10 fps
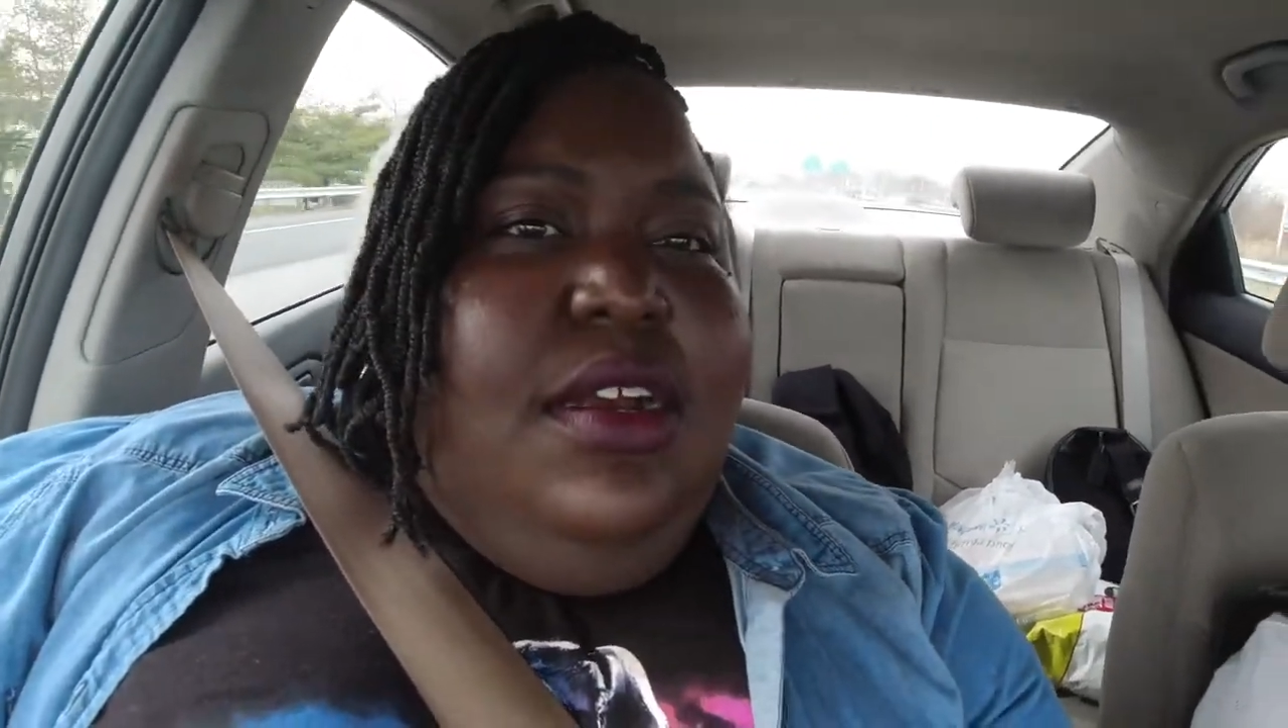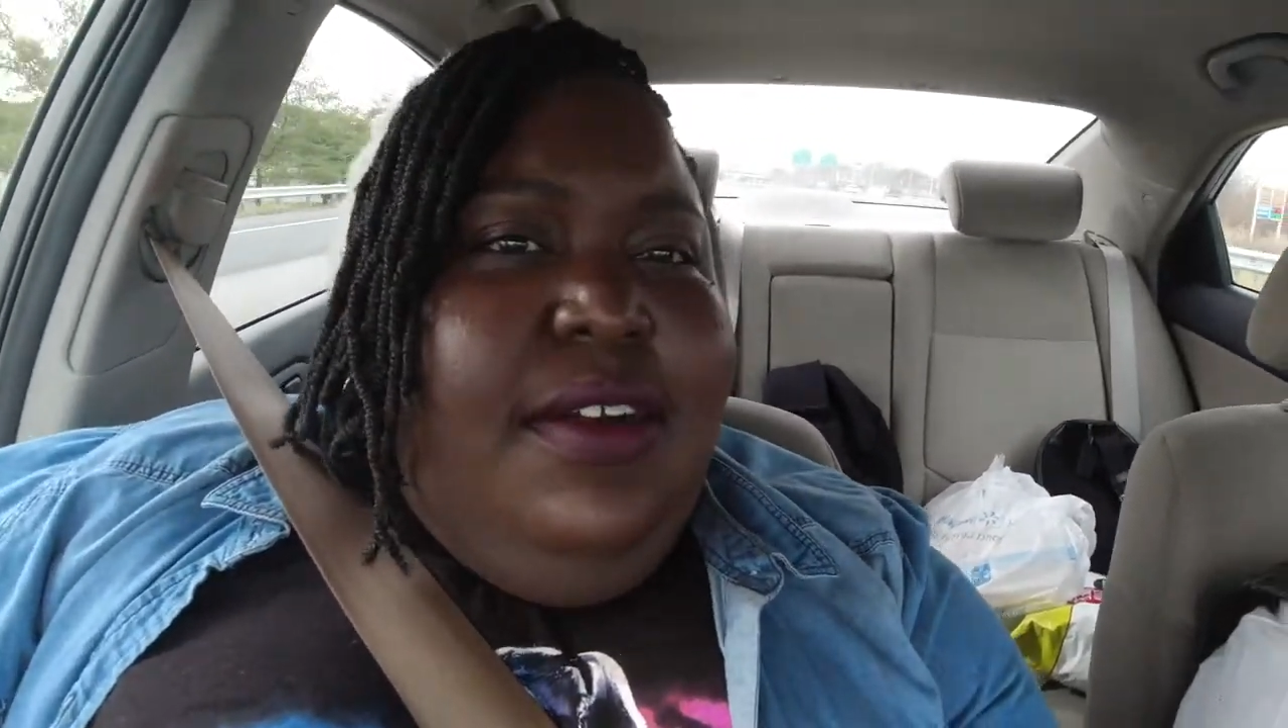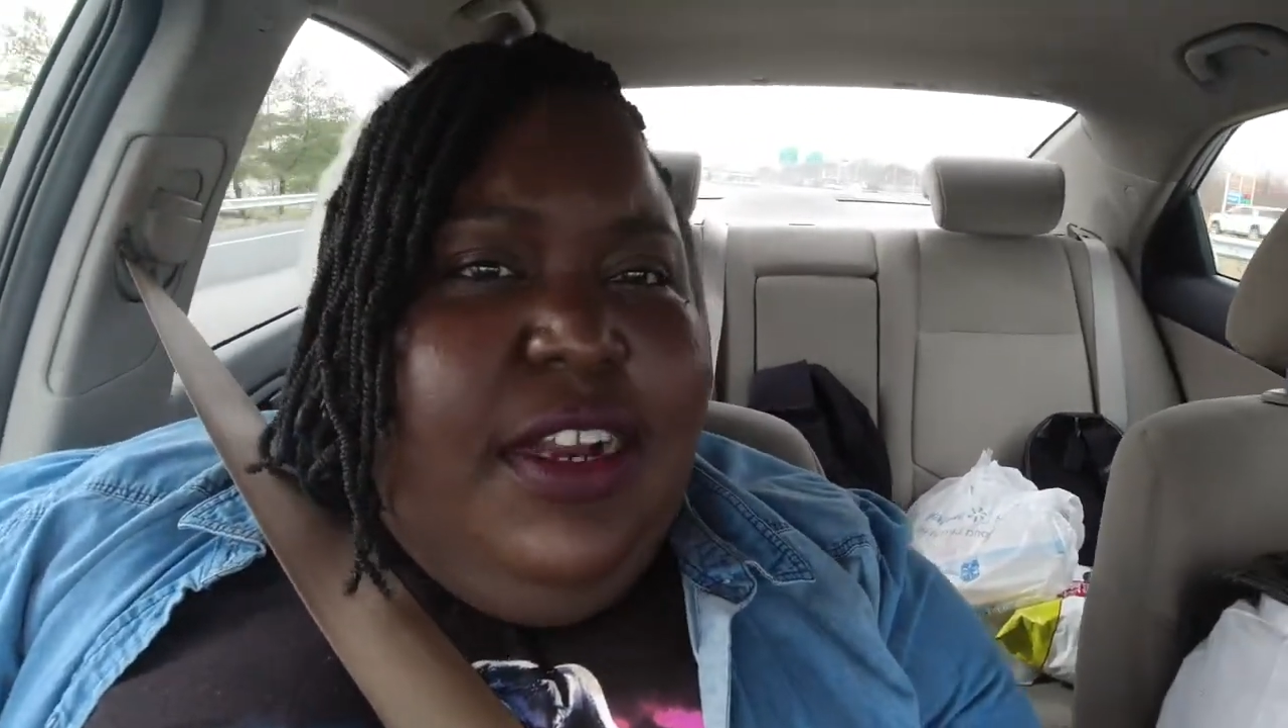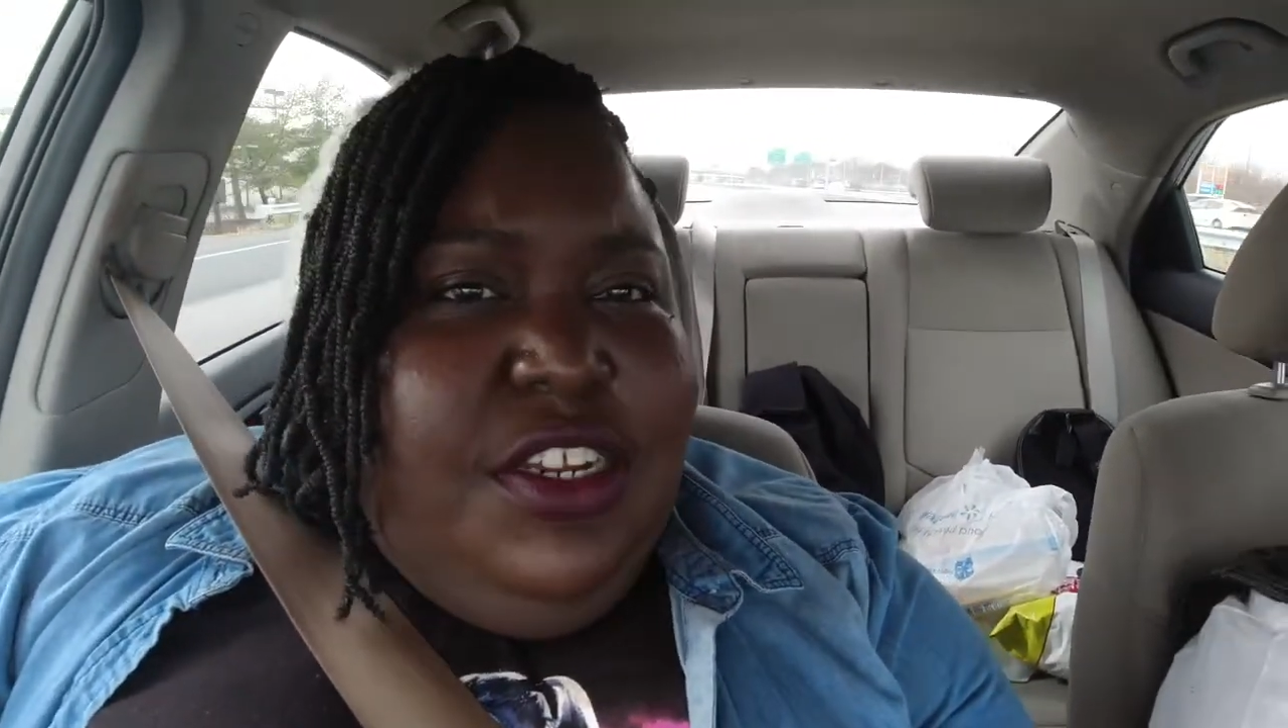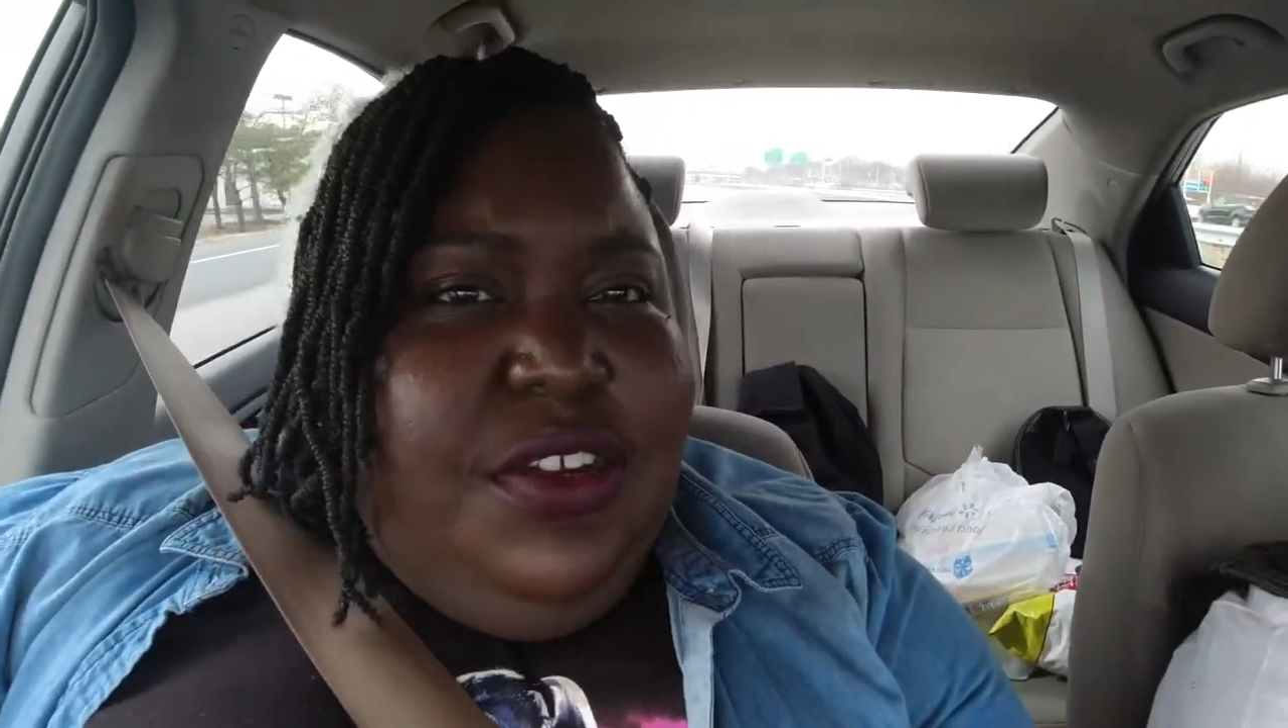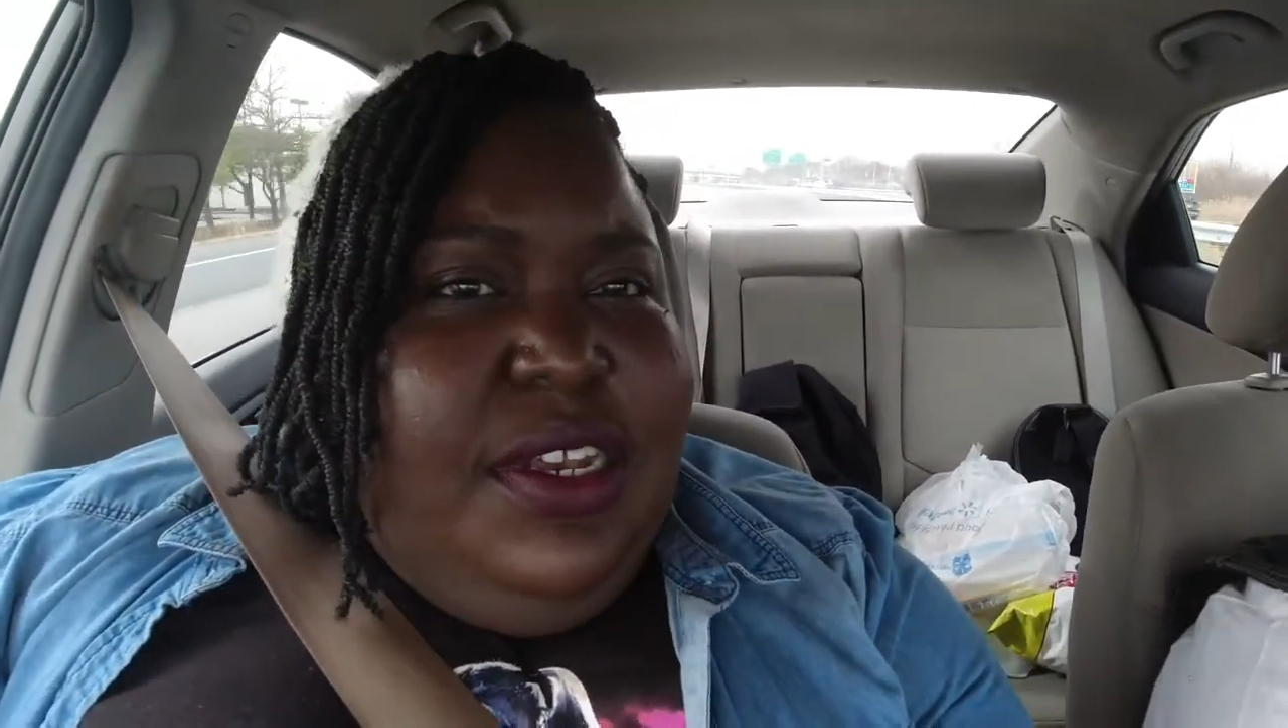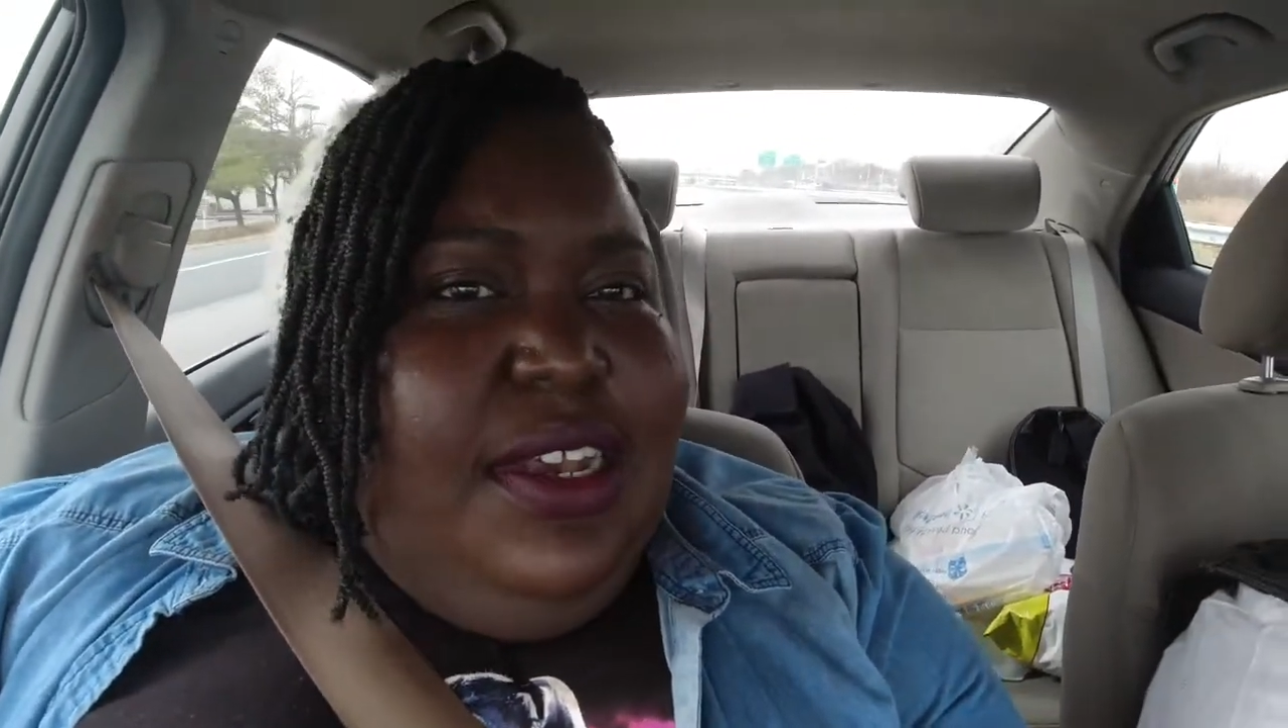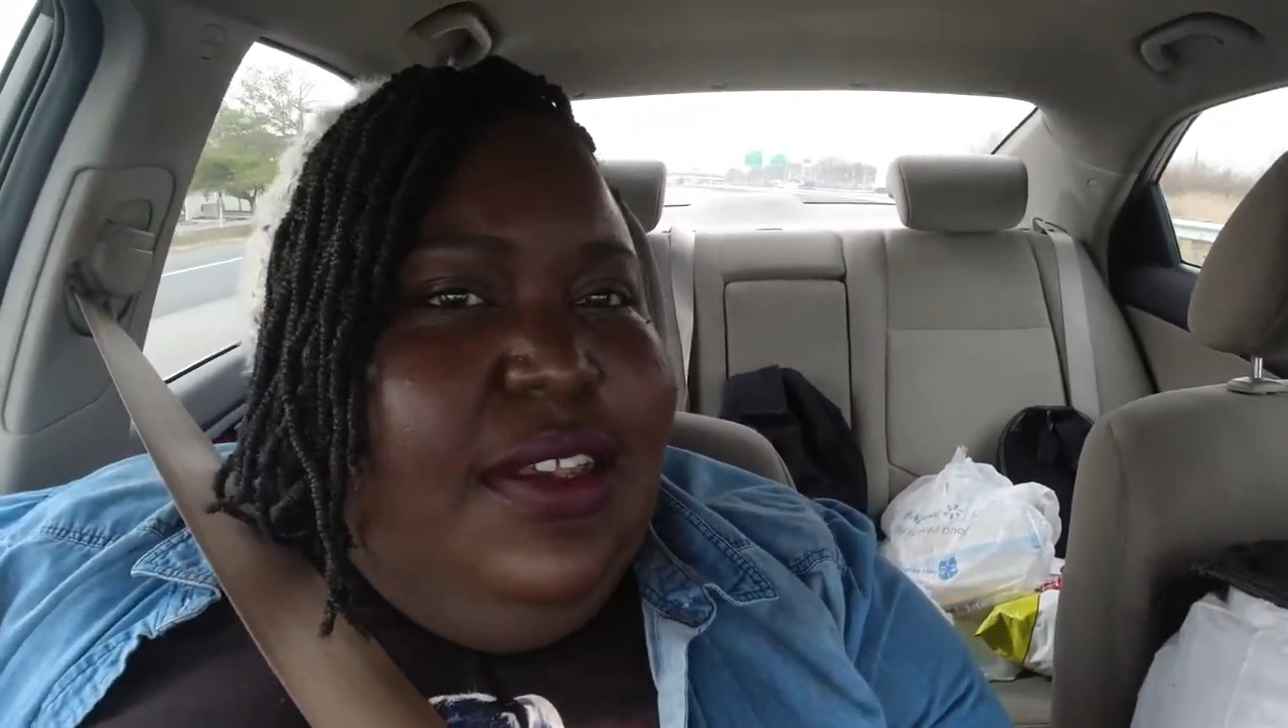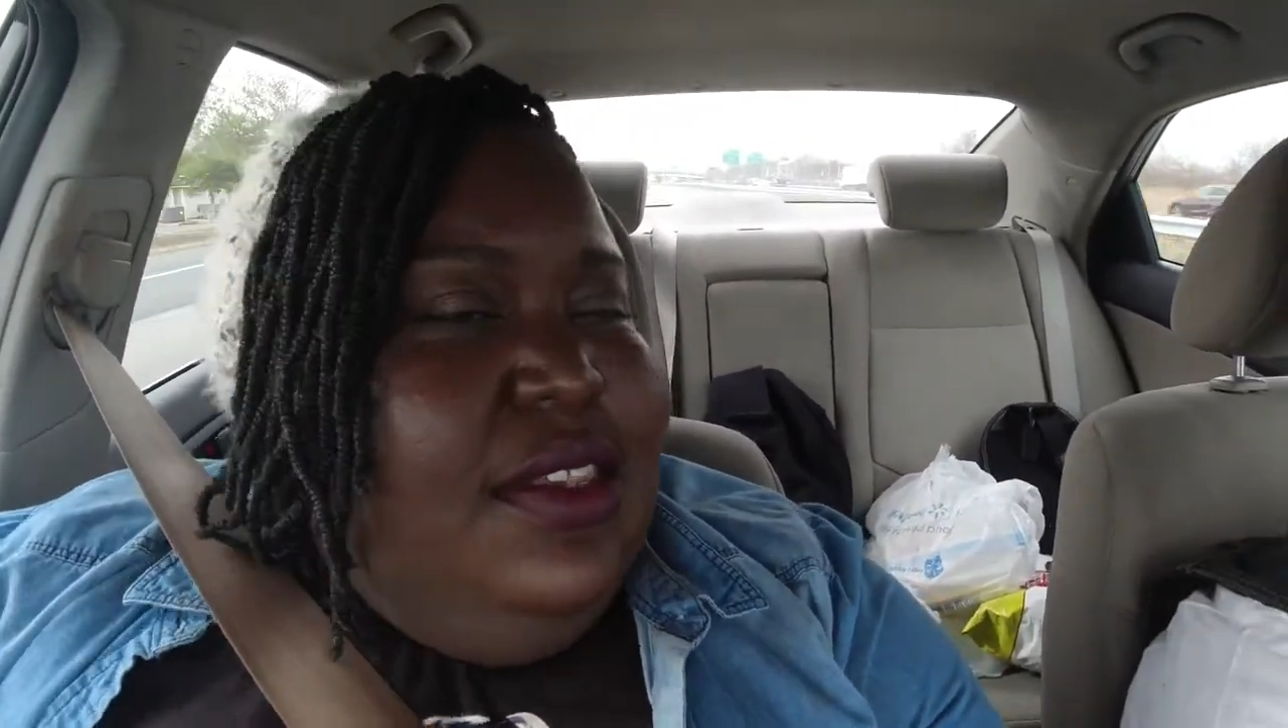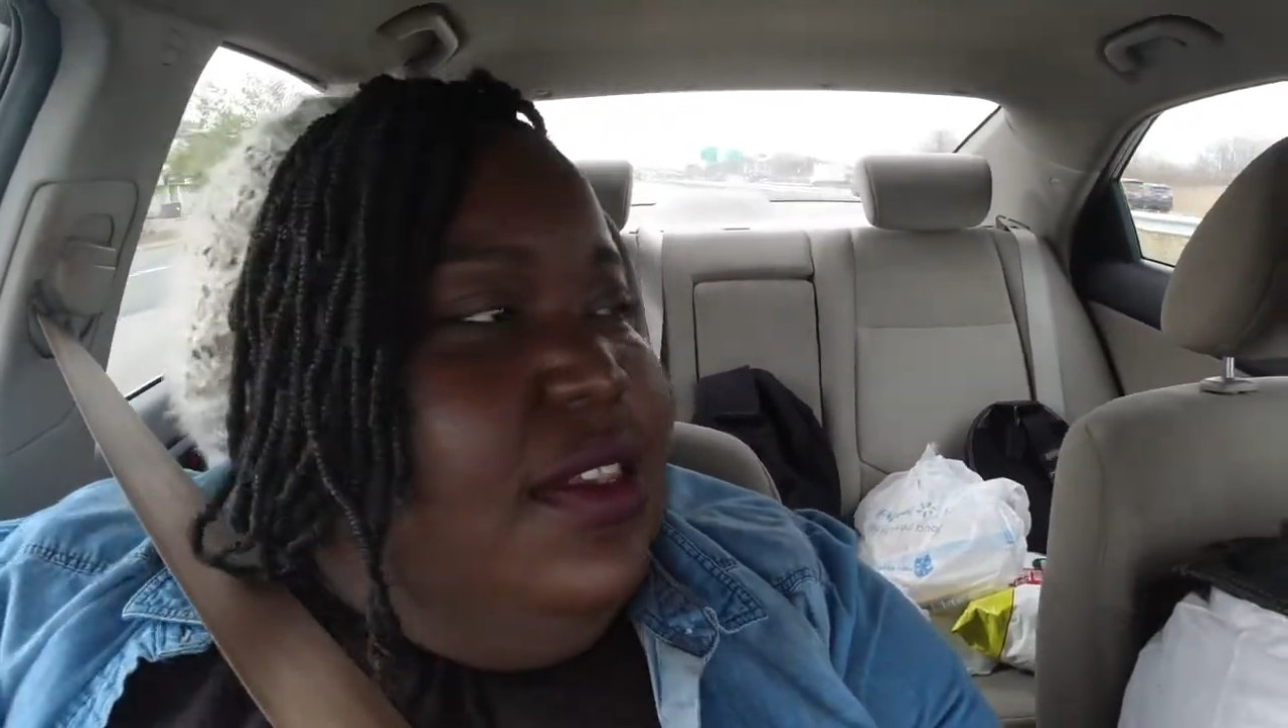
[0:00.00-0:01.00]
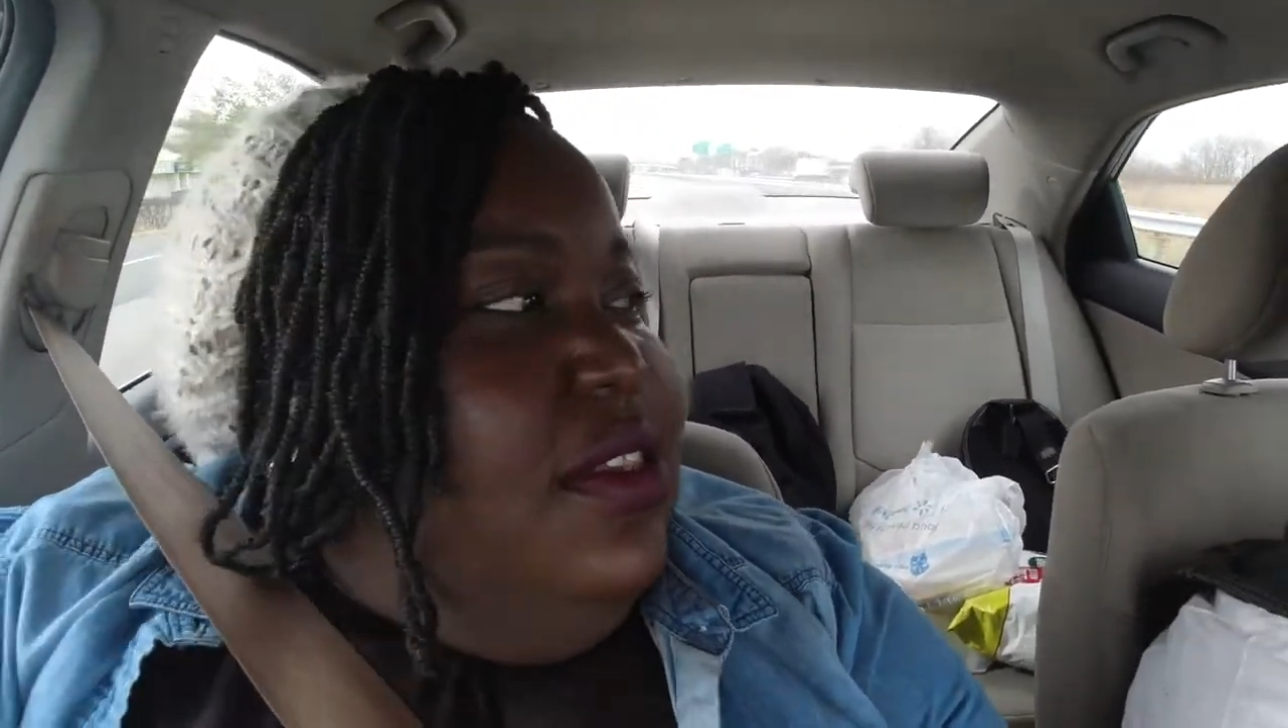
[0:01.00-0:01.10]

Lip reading: All right, yeah.